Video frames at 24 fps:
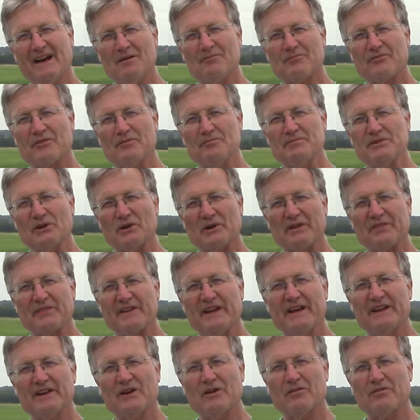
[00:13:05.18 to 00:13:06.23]
I'm from North
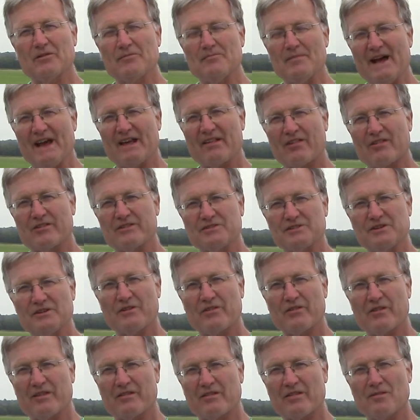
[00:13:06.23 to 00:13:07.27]
Andover,
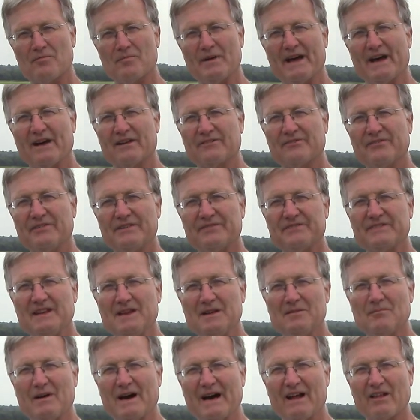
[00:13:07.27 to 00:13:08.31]
Massachusetts, about
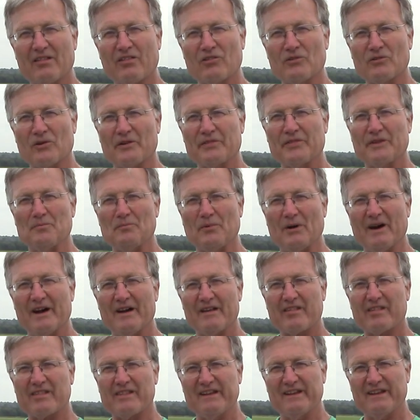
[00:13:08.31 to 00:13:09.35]
fifteen miles north of
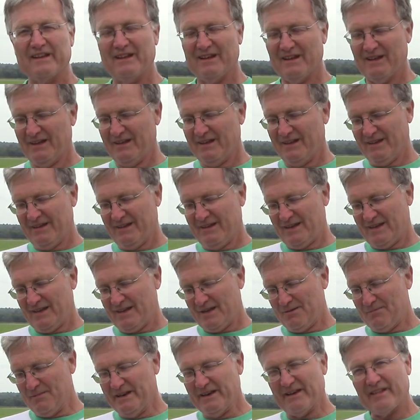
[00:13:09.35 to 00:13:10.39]
Boston.
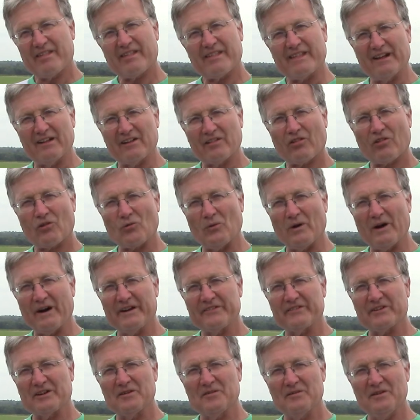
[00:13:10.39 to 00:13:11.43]
I'm in the Stealth
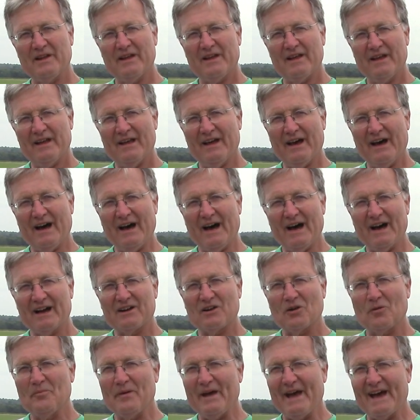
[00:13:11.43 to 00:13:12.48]
Squadron, uh,
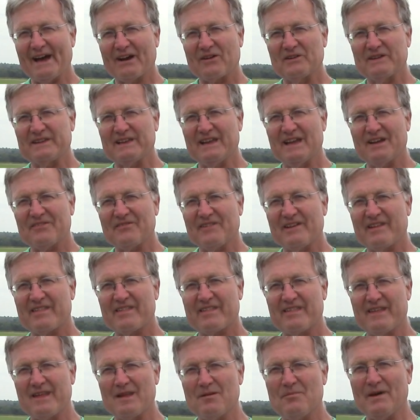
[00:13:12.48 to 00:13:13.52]
go back with the F A
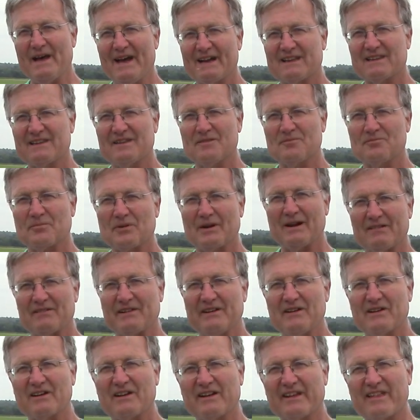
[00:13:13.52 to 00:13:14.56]
C back to
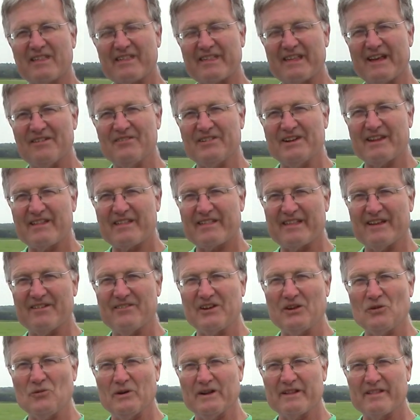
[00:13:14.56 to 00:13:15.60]
probably early seventies,
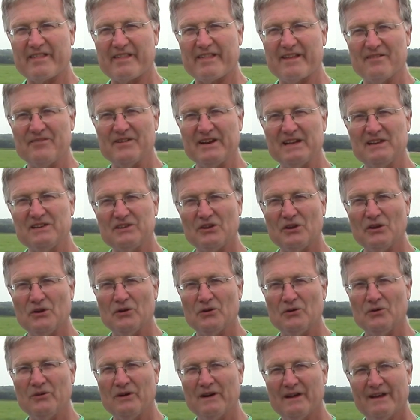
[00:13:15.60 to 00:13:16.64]
seventy-one,
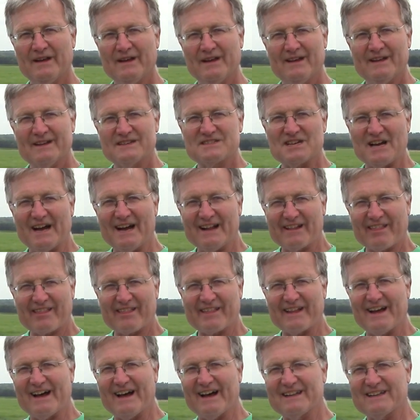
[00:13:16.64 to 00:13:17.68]
seventy-two. John
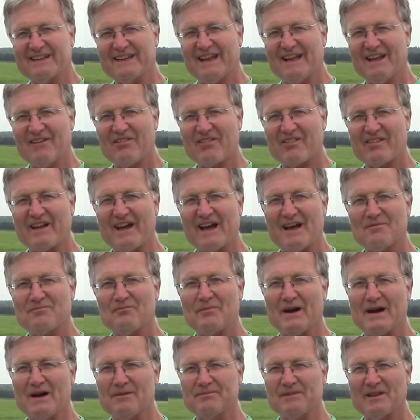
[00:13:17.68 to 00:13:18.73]
Stott, Dave Stott,
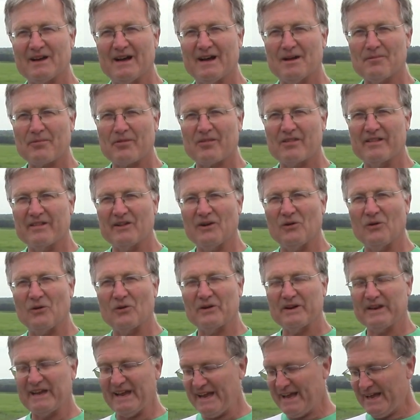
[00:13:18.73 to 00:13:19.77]
Bob Thompson, the
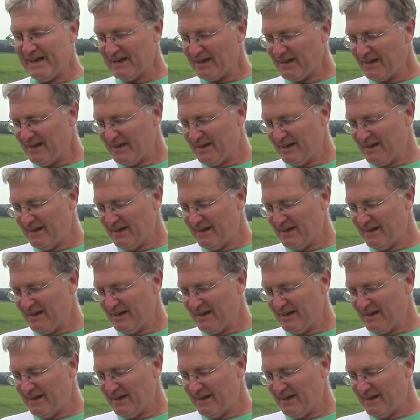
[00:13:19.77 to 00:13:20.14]
whole gang.